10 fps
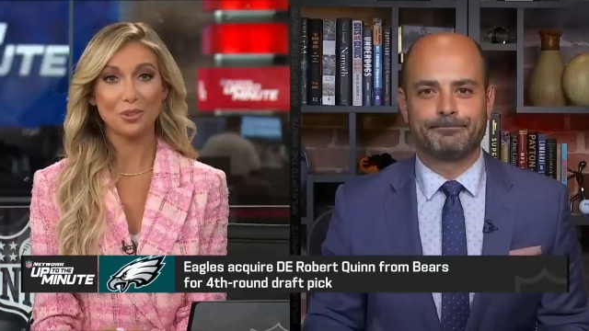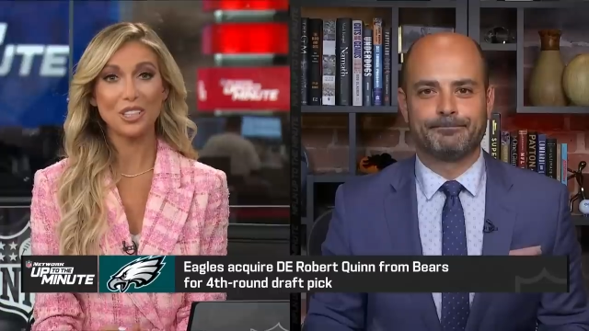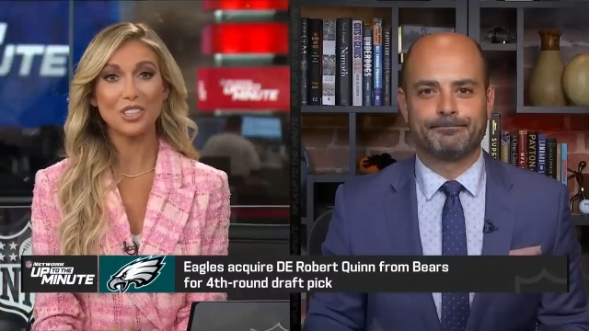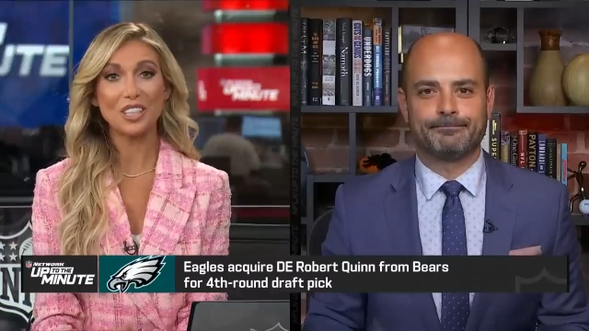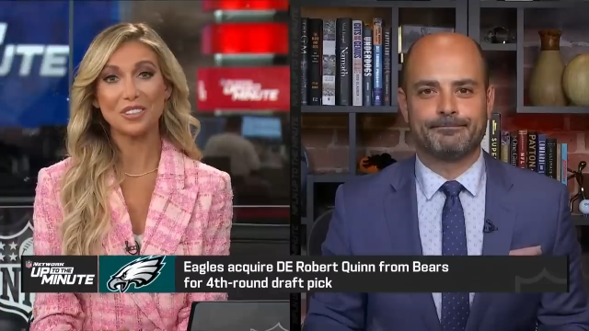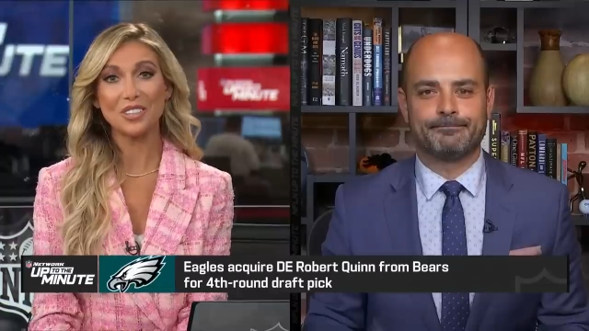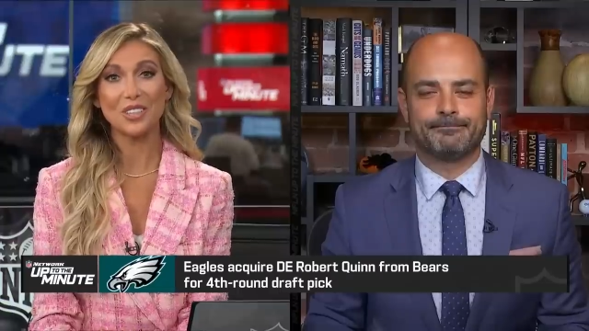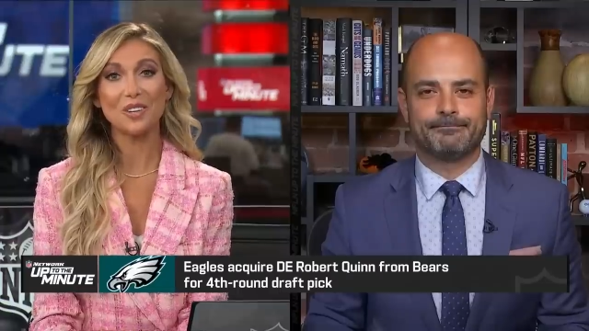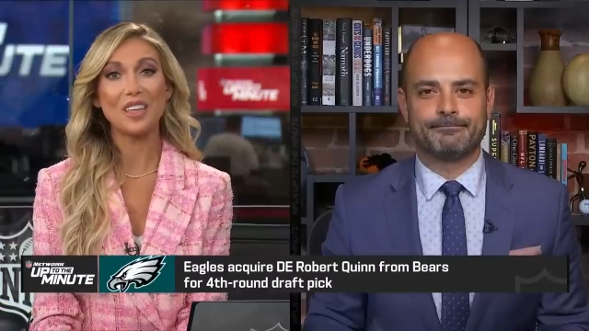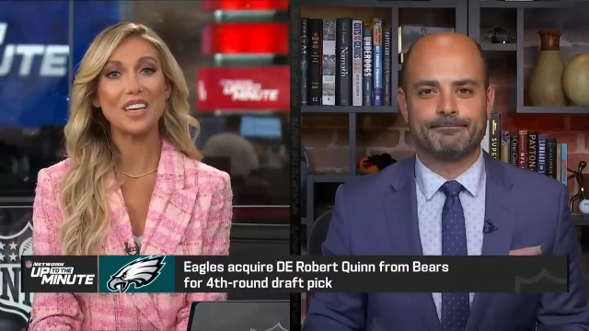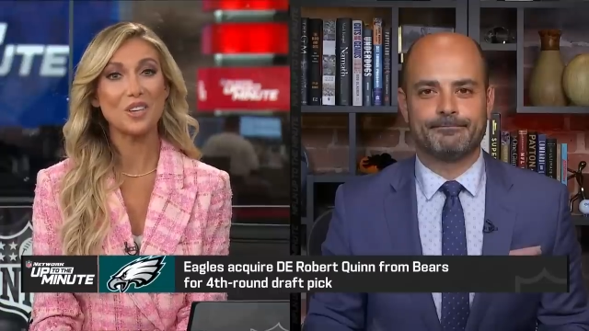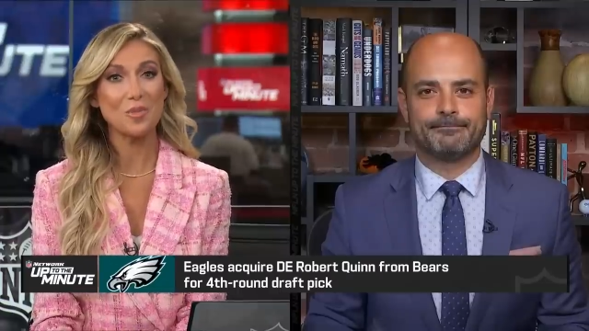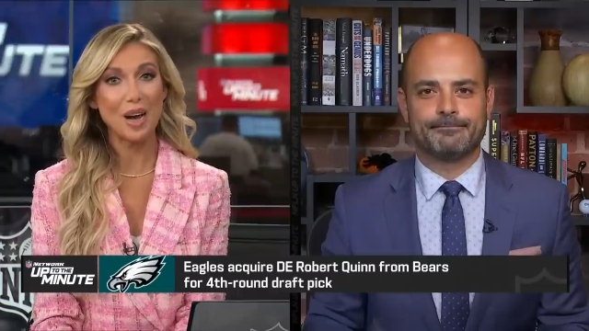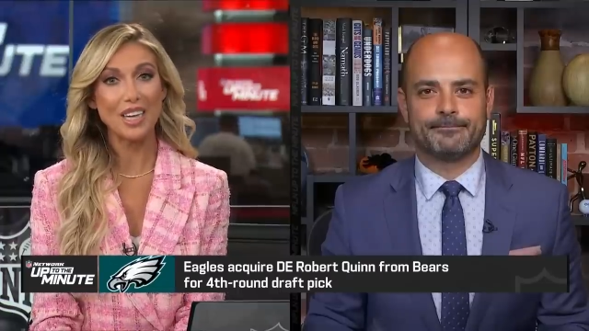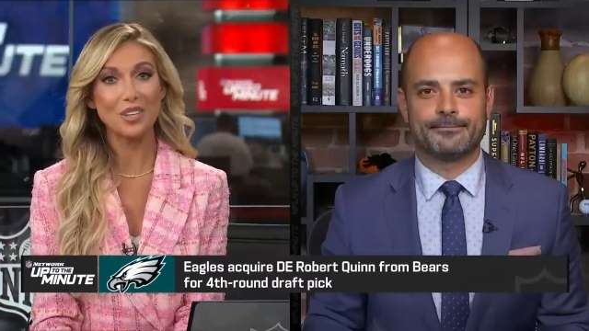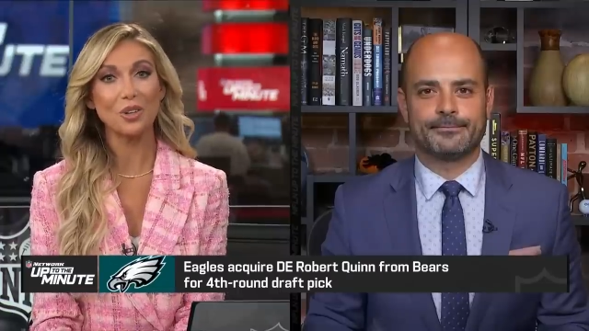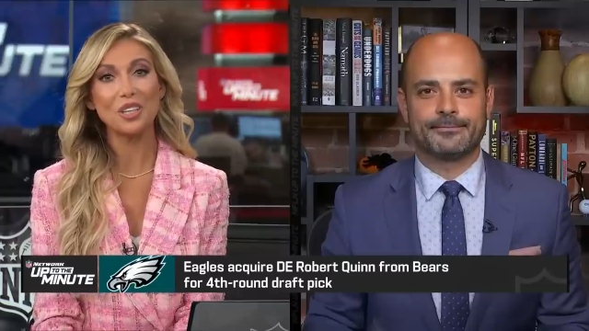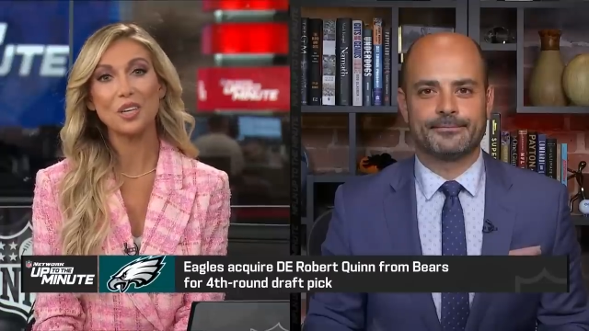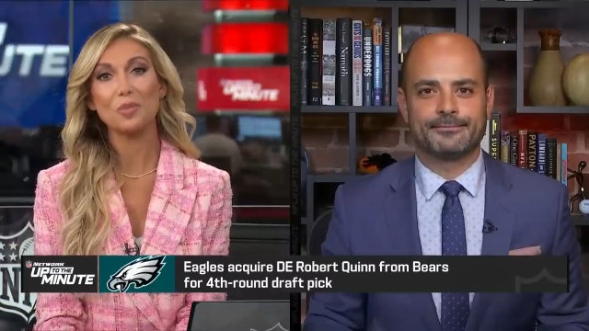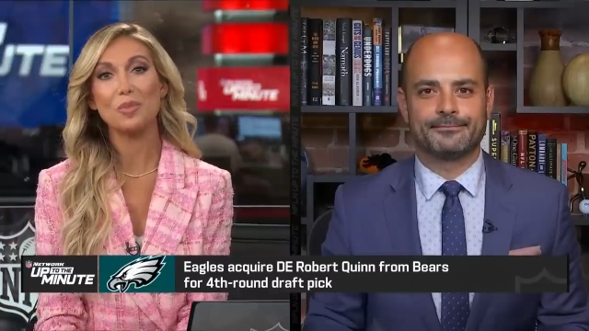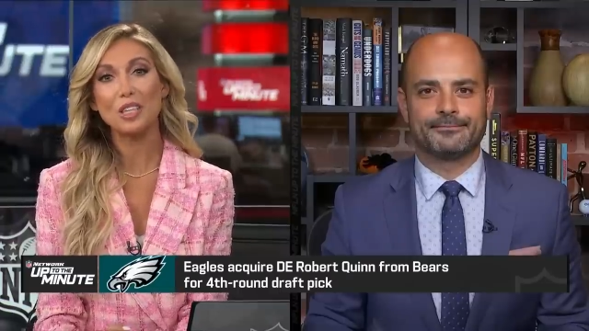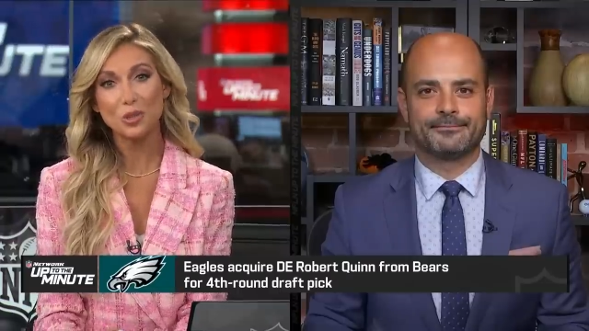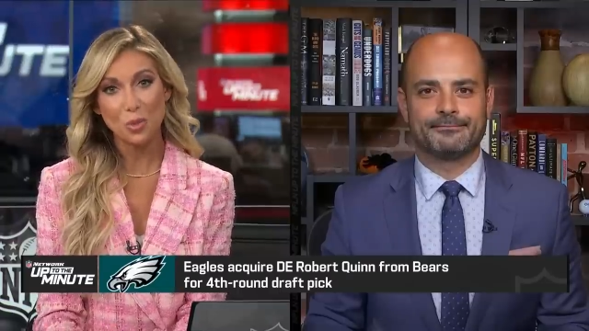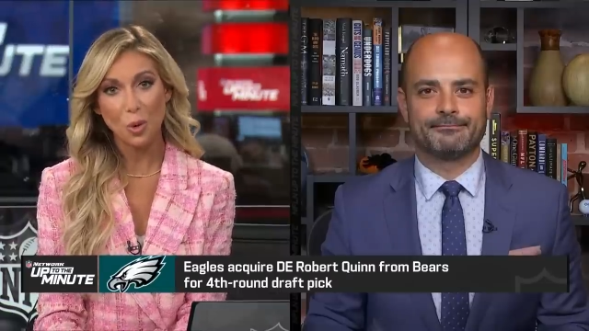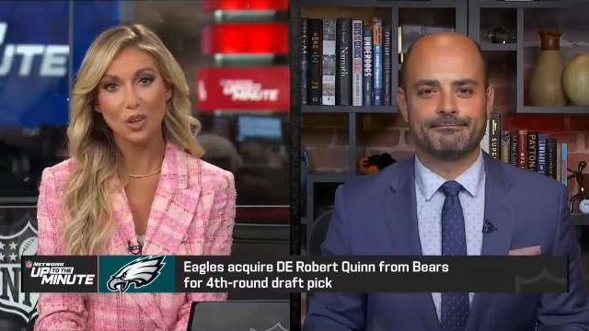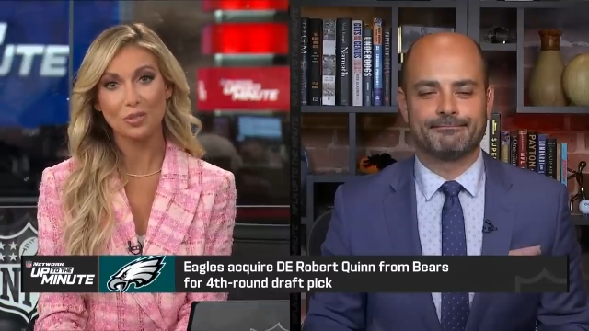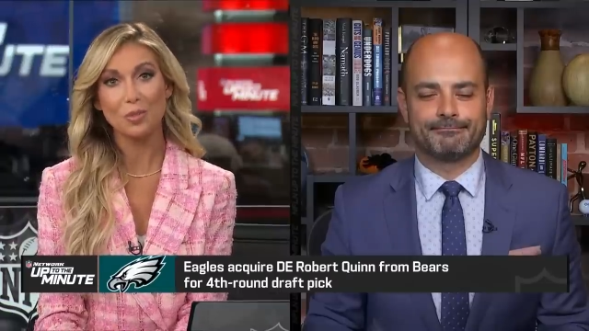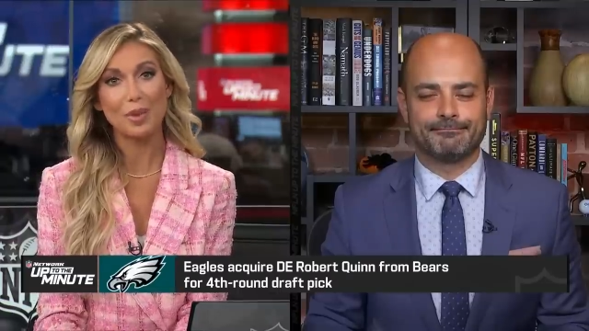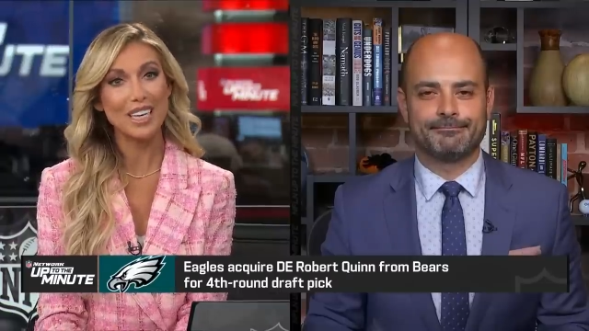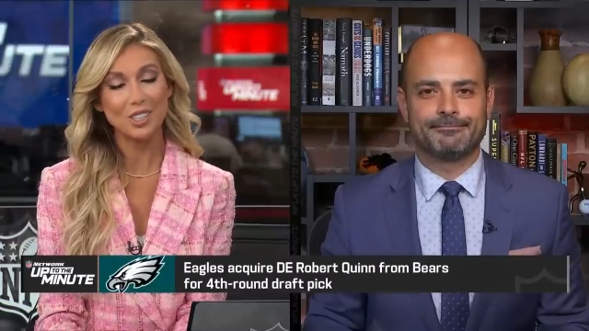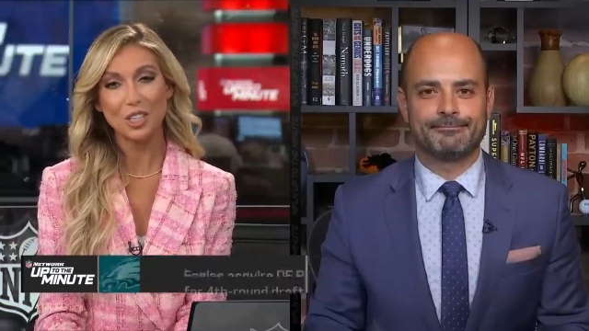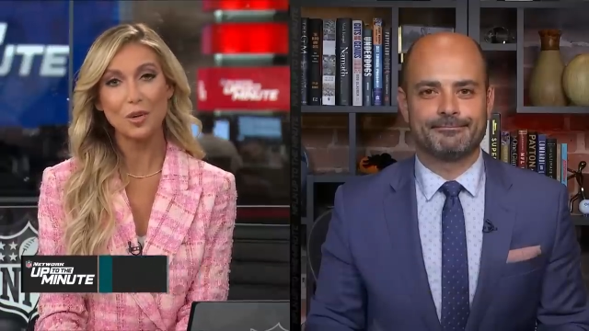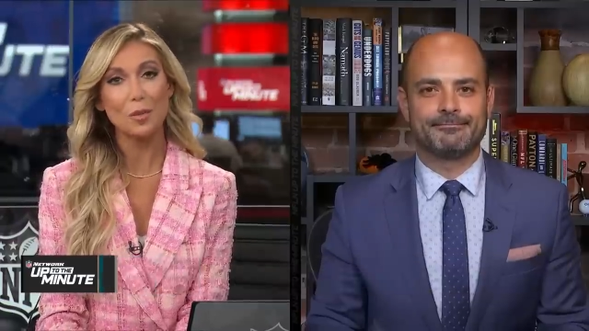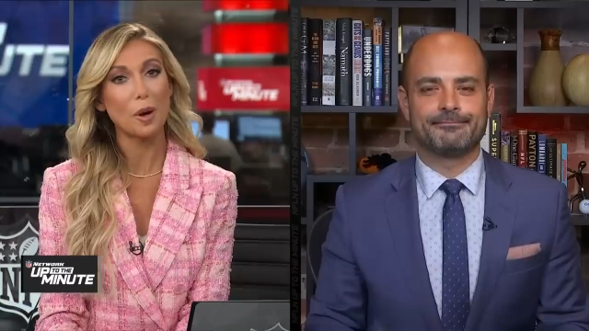Speaker 1: rich get richer. Thank you, Mike. You'll hear much more from Mike G